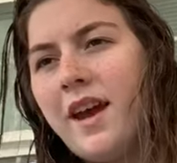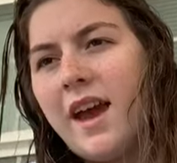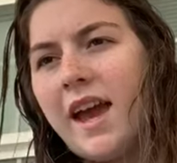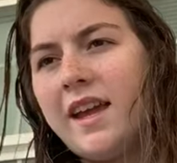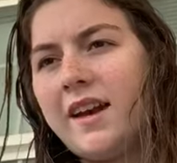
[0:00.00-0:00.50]

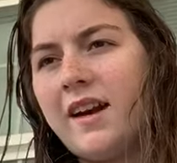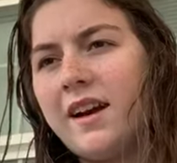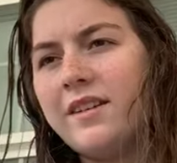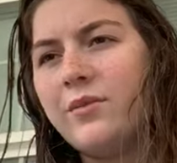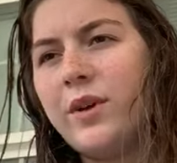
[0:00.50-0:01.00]
Hey
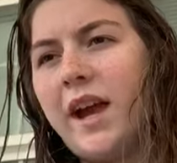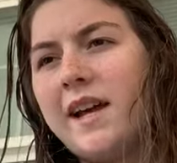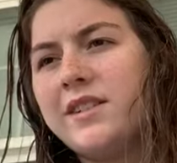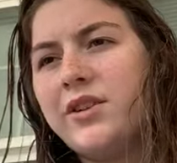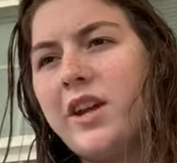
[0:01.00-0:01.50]
God, we
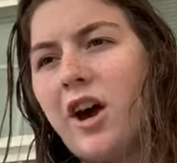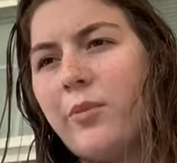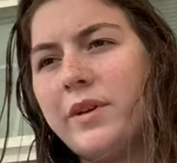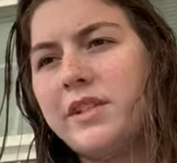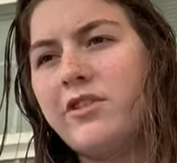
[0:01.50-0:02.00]
ask you to help us